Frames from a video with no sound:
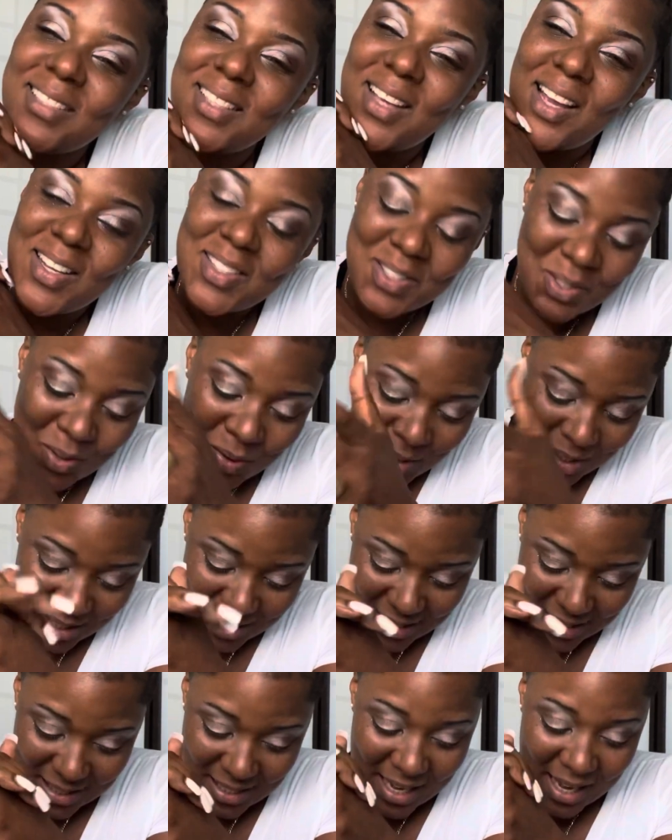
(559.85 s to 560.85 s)
Y'all tune
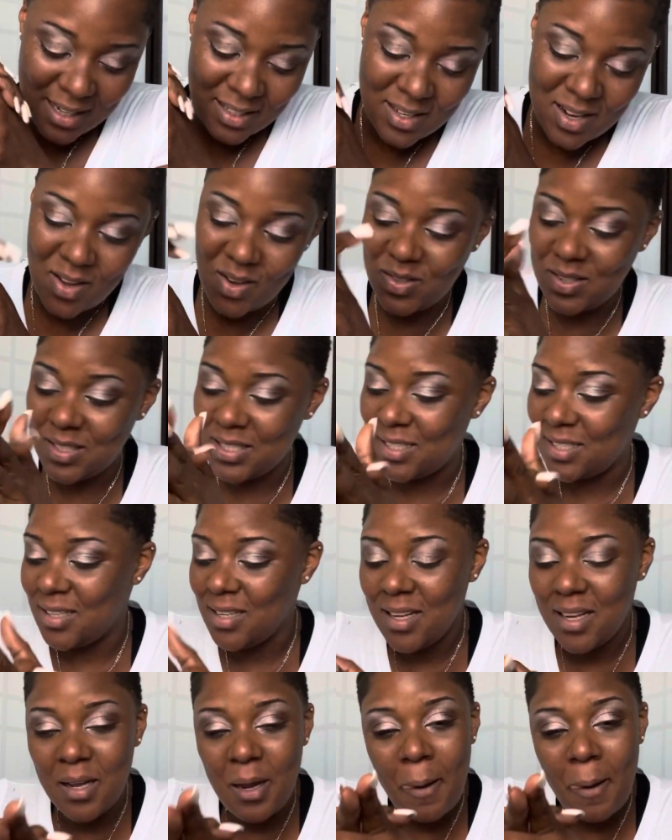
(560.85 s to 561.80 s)
in, take notes, and